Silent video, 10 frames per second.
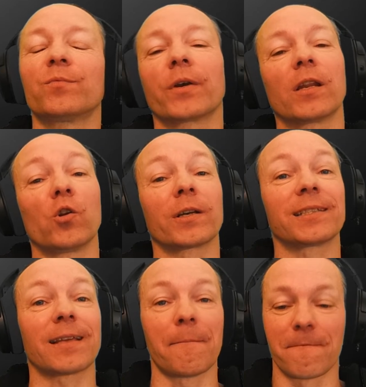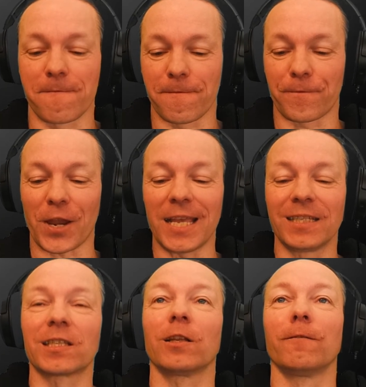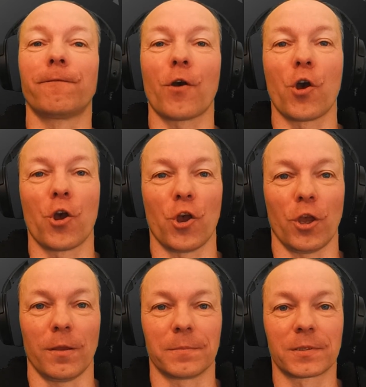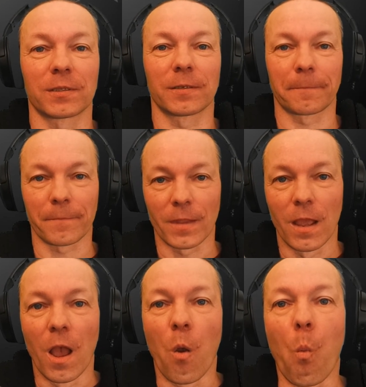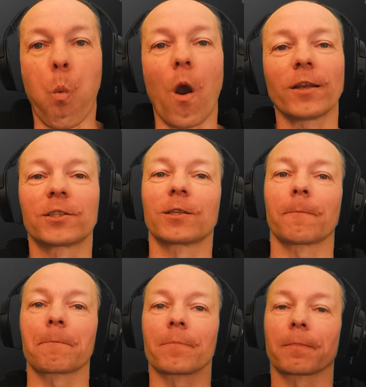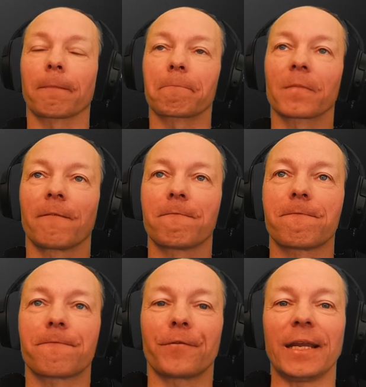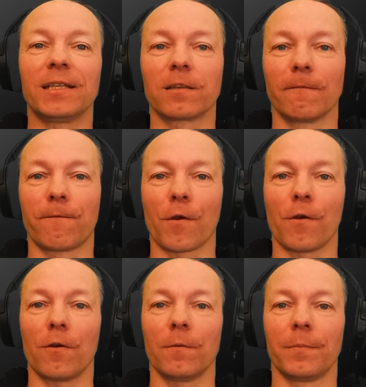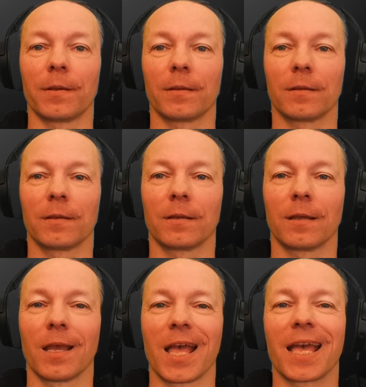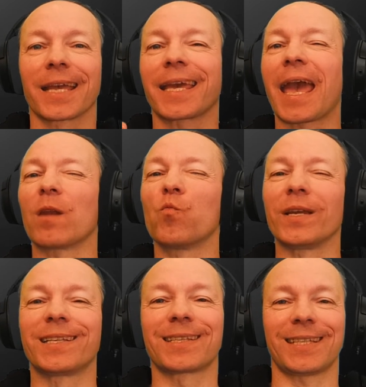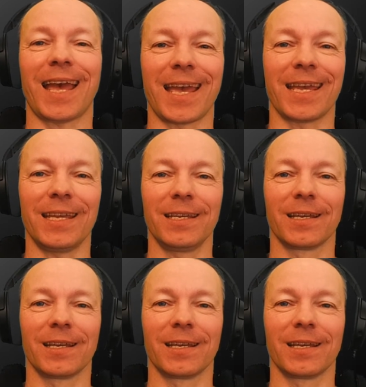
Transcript: going to look at some phrasal verbs. What phrasal verb can we say